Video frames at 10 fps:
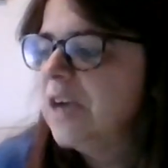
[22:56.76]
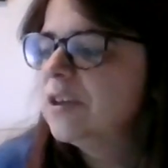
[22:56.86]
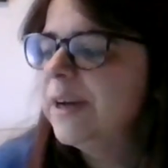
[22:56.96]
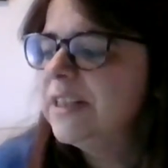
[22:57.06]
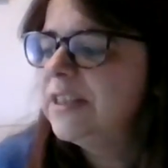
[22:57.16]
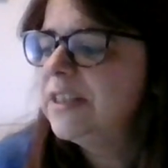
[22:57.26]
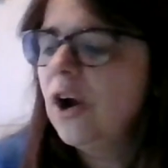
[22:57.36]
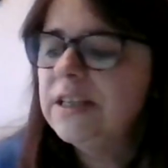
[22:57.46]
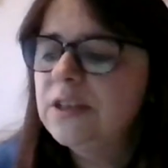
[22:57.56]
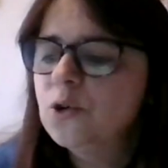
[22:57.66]
So I
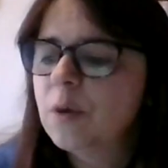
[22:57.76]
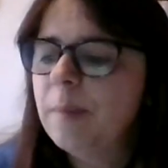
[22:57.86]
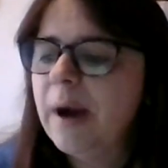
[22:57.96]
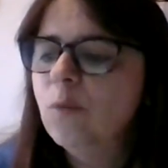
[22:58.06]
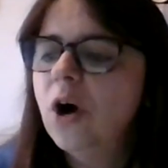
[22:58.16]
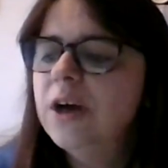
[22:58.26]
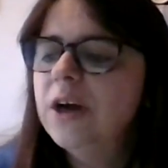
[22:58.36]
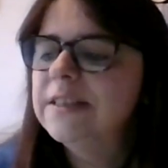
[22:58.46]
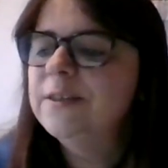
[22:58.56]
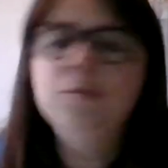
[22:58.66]
started to talk about what
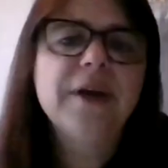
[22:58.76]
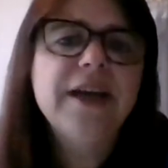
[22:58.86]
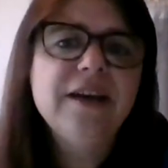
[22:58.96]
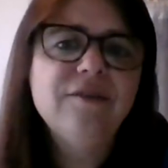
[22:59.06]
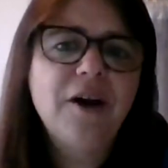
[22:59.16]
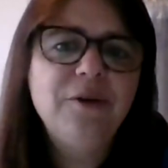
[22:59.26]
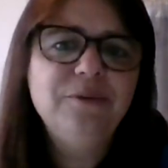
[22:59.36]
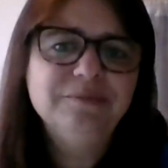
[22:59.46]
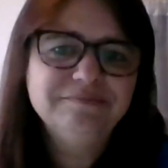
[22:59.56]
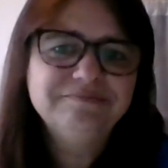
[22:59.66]
is a superhero
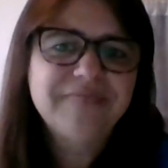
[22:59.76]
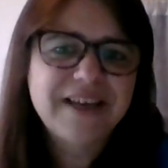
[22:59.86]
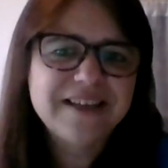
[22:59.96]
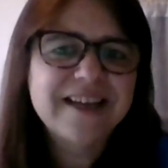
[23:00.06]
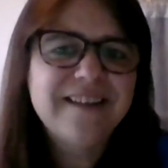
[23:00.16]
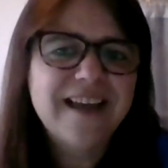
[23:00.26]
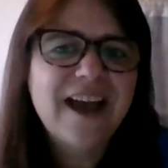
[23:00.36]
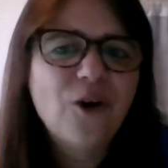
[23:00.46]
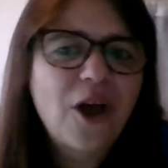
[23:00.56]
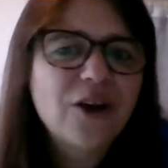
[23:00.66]
and saying that
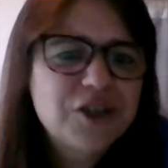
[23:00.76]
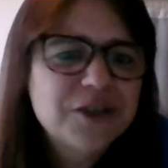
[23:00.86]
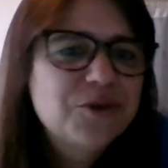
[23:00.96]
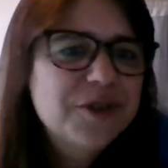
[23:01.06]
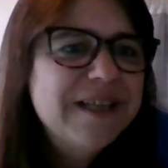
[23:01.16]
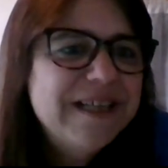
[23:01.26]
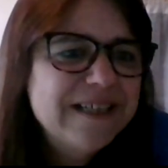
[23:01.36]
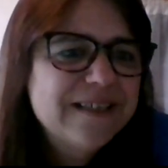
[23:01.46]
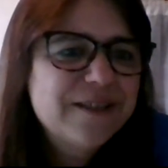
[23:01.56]
all our children need a